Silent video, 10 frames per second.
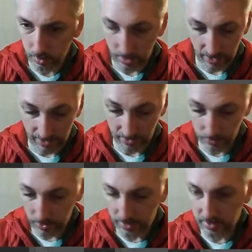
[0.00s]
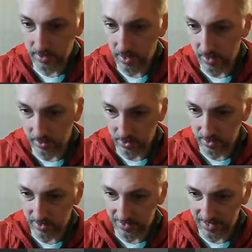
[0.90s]
And it's really exciting just to
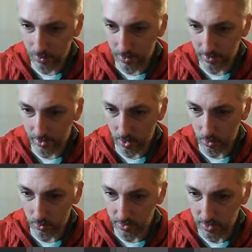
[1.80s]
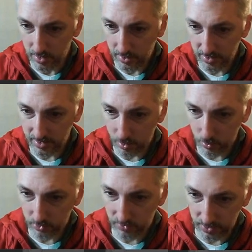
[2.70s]
see where it goes, because it
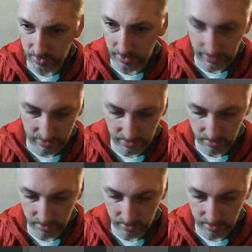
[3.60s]
almost feels like it's,